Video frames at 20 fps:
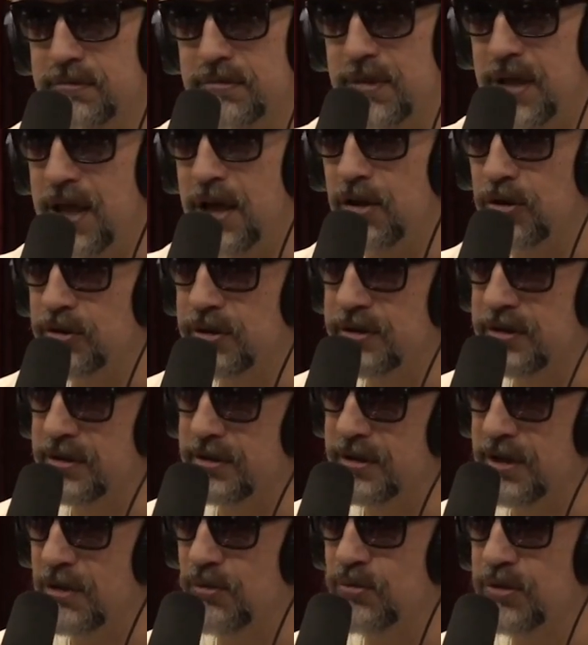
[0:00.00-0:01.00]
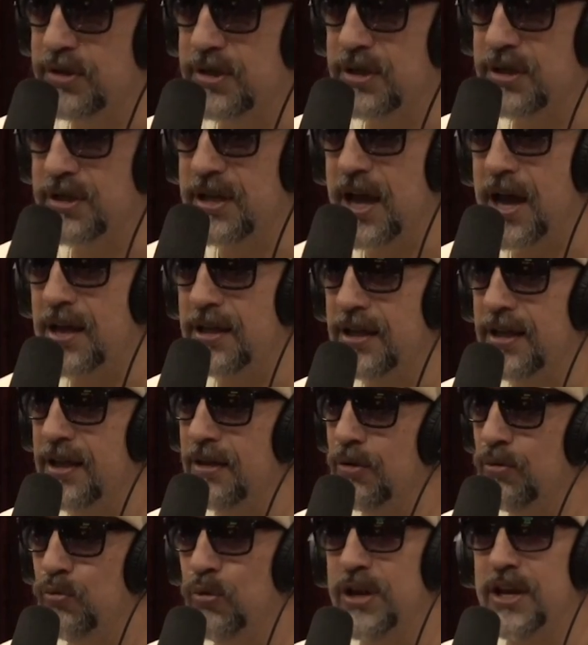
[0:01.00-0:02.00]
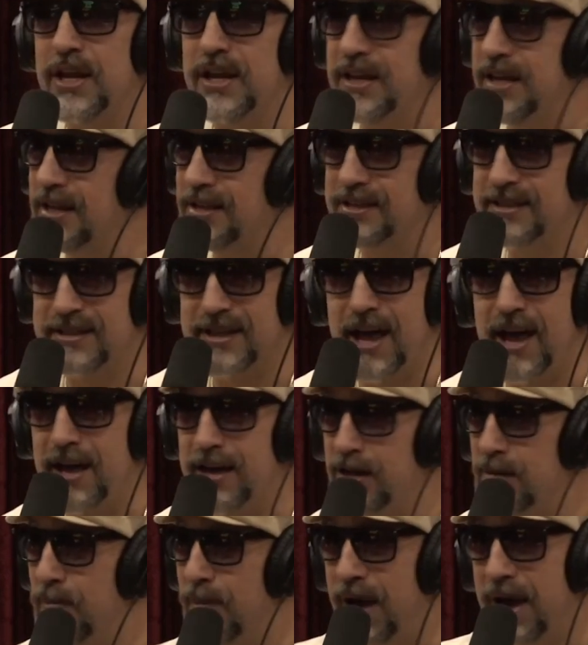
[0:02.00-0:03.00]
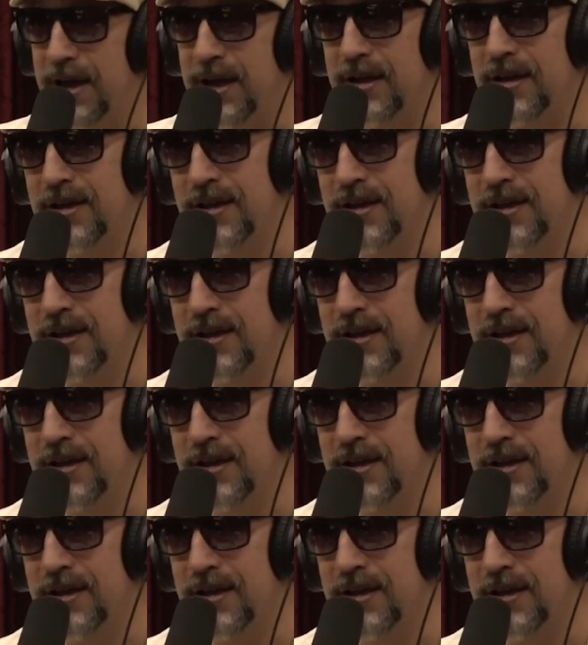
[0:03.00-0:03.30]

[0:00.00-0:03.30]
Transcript: else that was in Cali. And we didn't get signed by a,